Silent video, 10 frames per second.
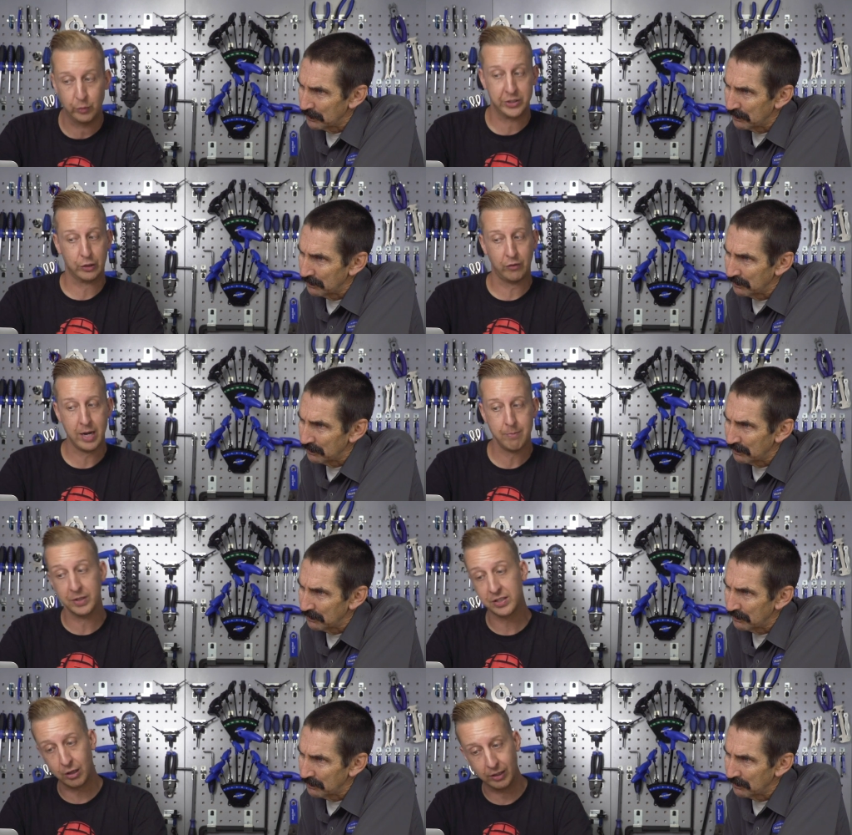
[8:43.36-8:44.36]
Speaker 1: which are great
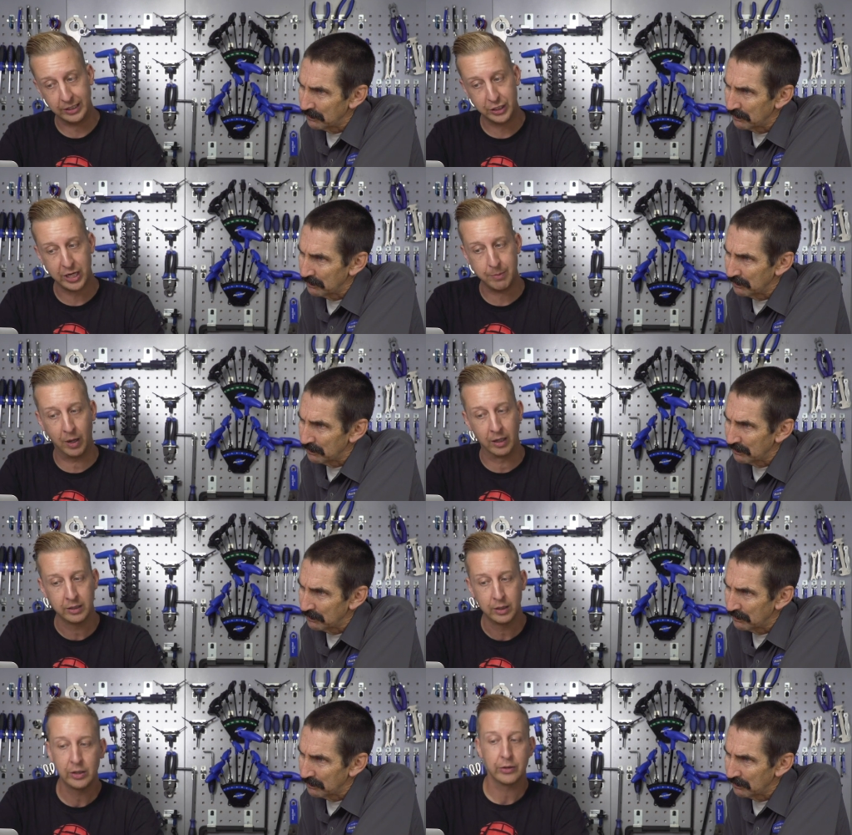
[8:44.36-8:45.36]
but slightly cheaper?
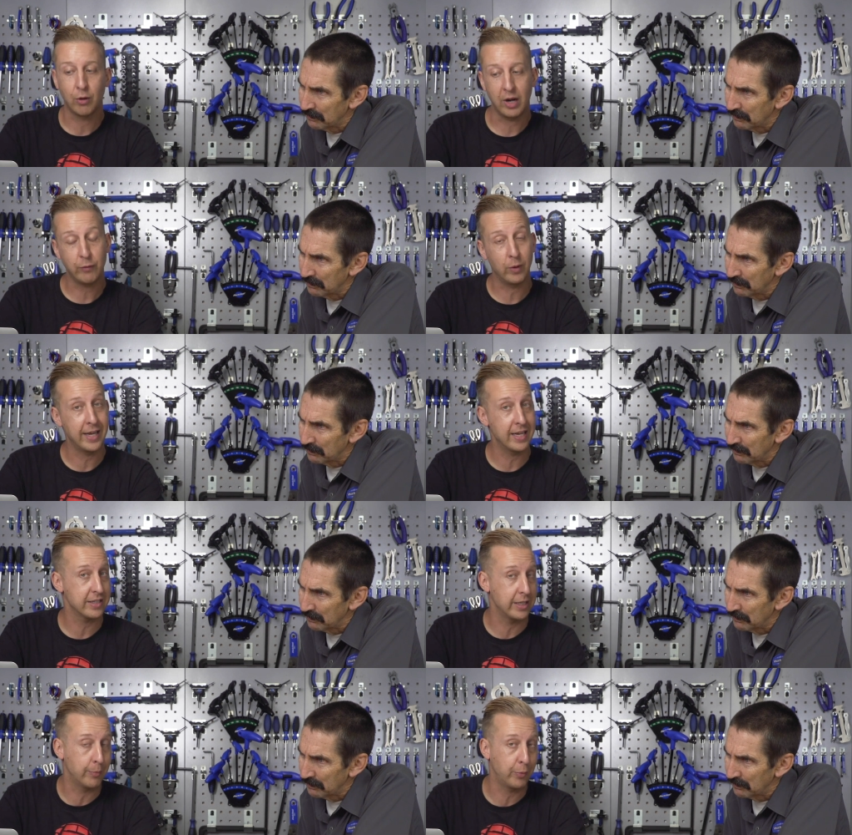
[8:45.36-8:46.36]
Not everyone
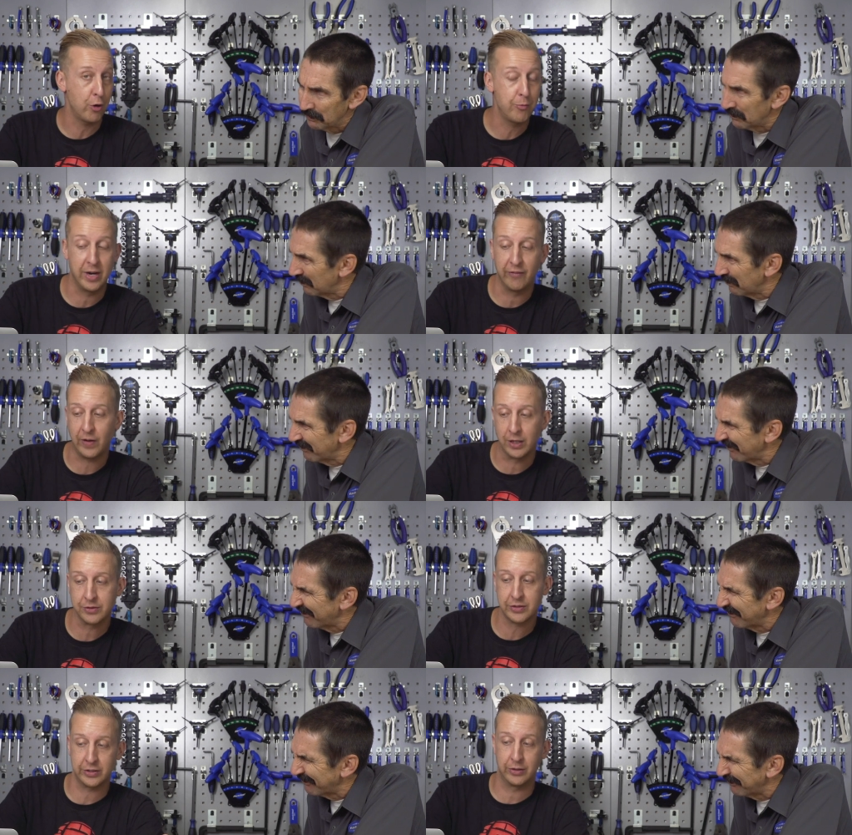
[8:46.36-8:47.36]
has the appropriate
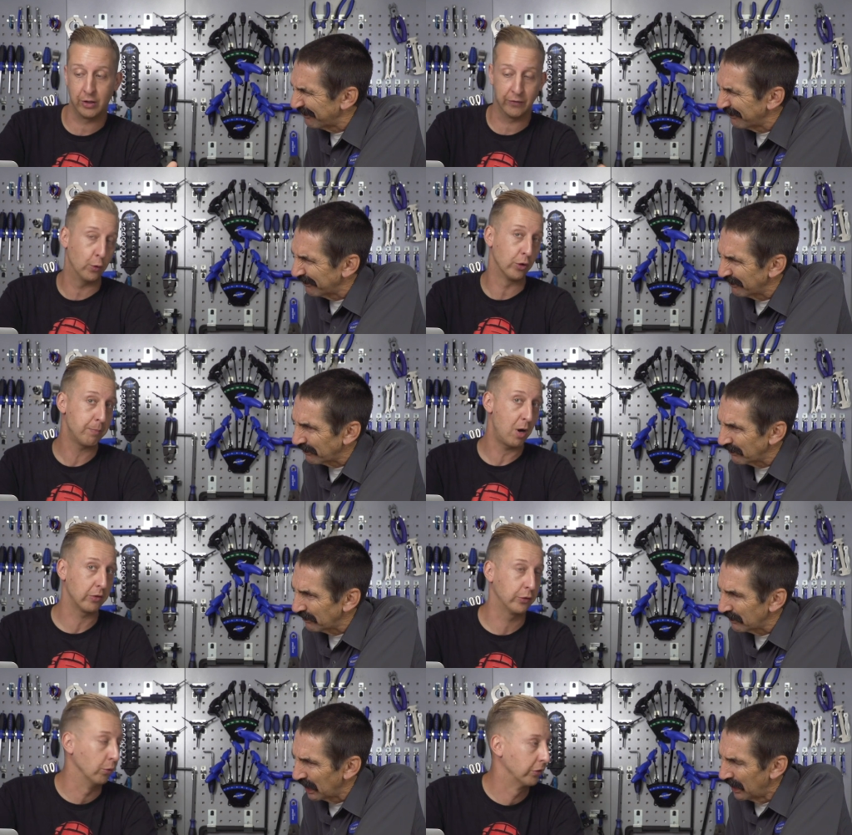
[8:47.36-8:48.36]
funds to afford
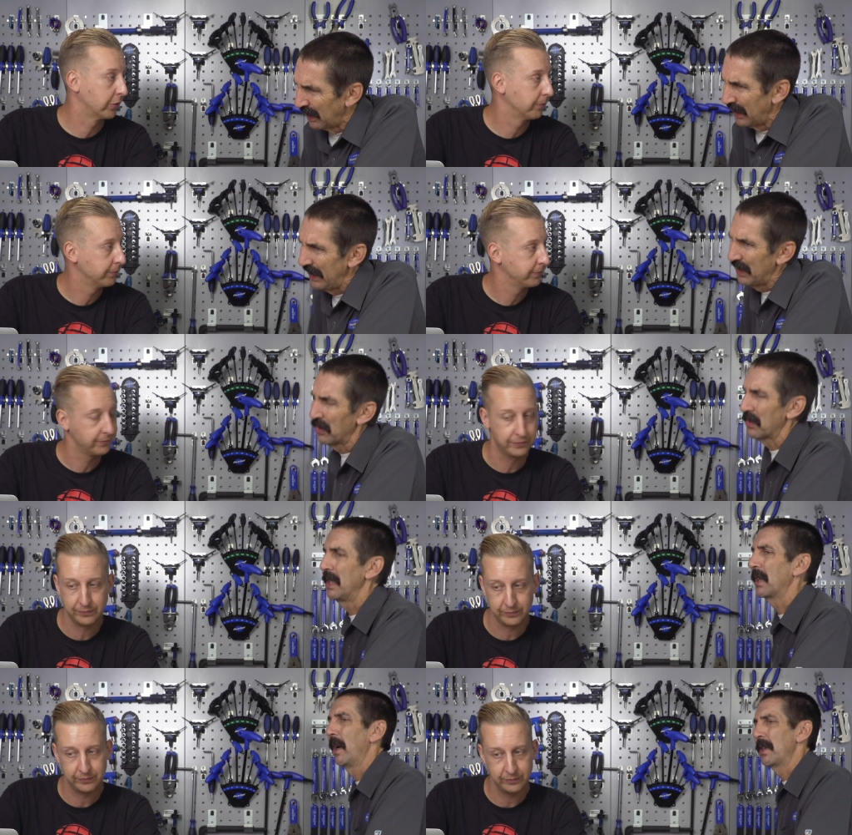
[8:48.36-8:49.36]
park tools.
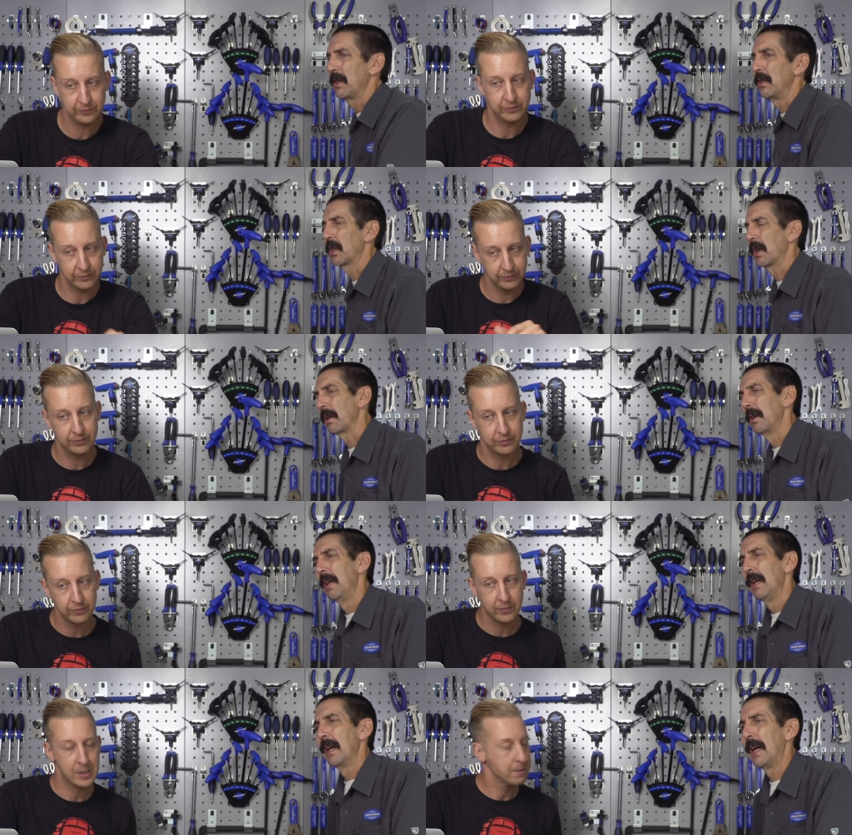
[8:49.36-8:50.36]
Speaker 2: Interesting question, sure
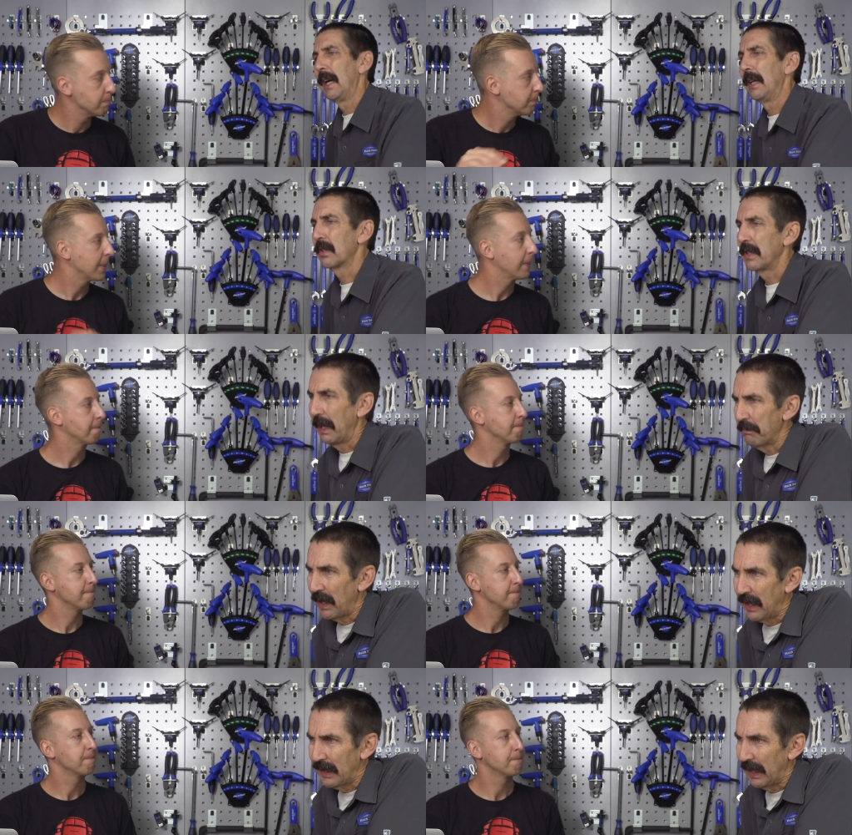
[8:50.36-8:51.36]
uh,
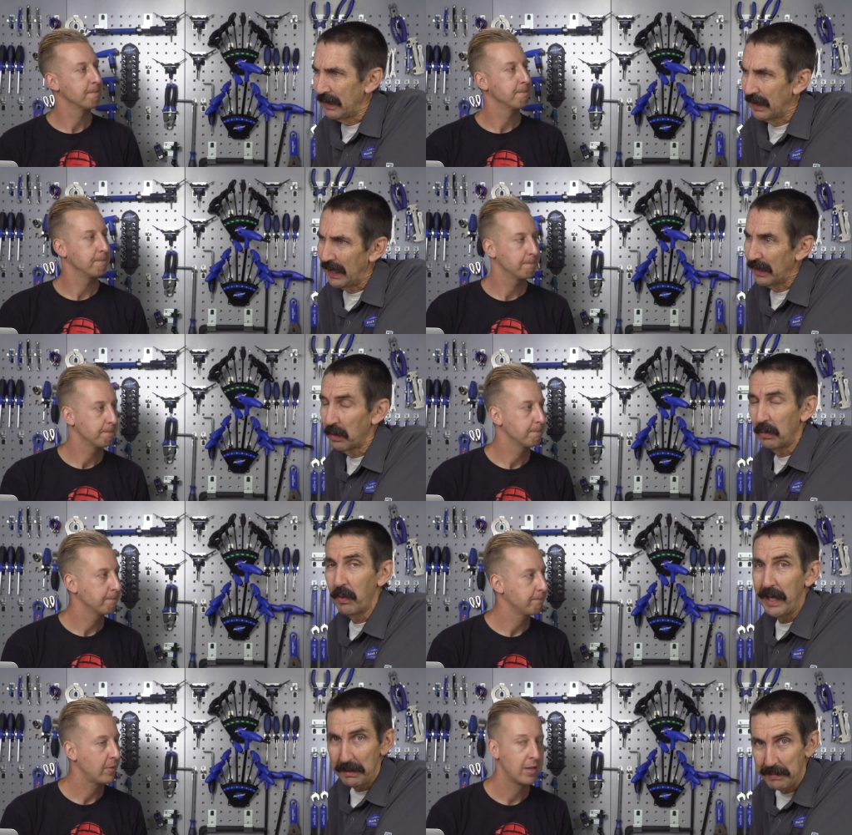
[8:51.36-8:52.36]
Snap-on, I, and I go
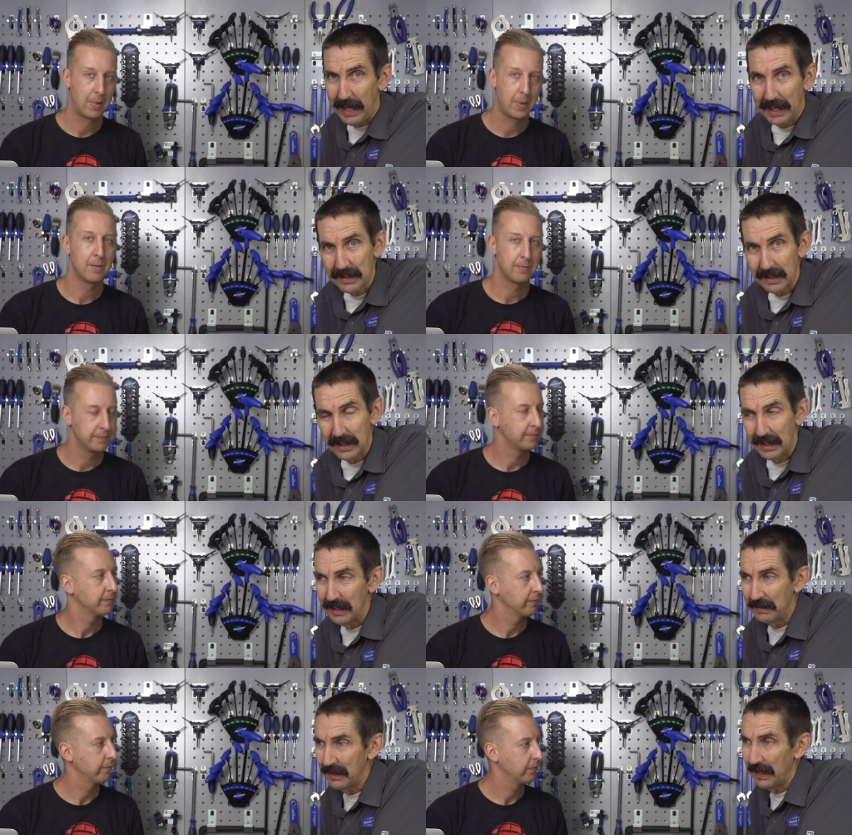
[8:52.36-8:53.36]
way back.
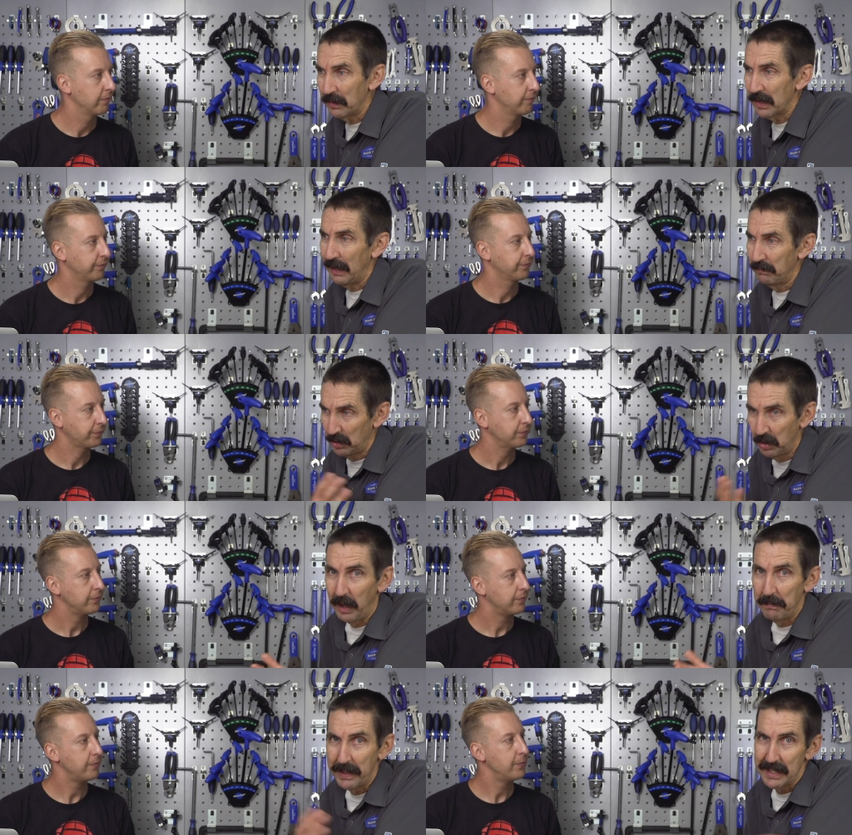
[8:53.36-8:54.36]
Uh, that was, I
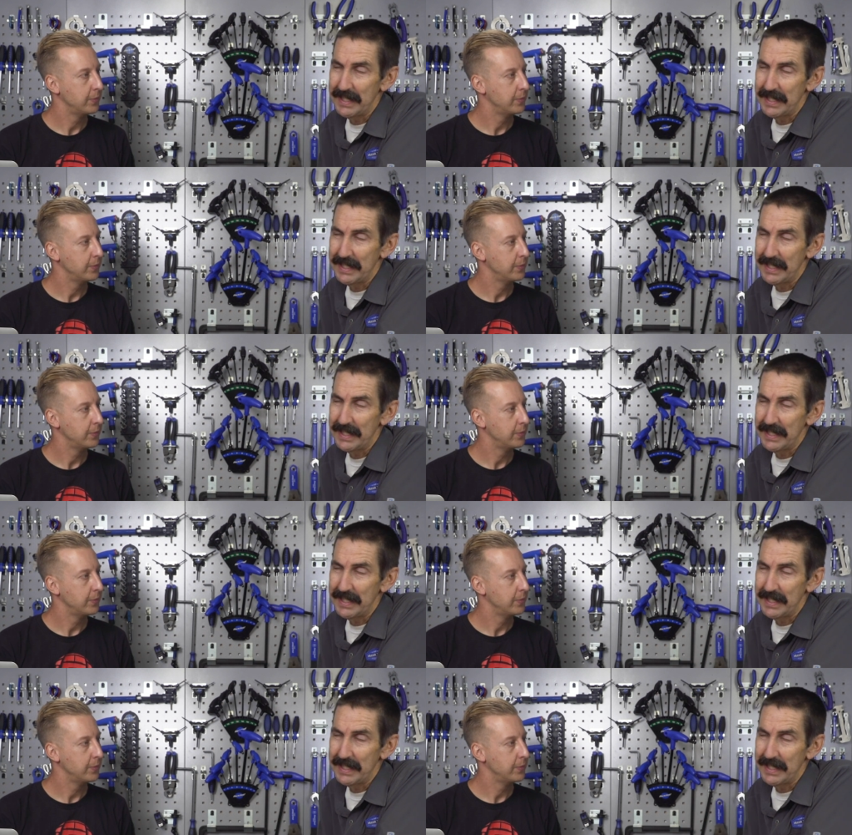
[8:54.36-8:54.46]
grew up in a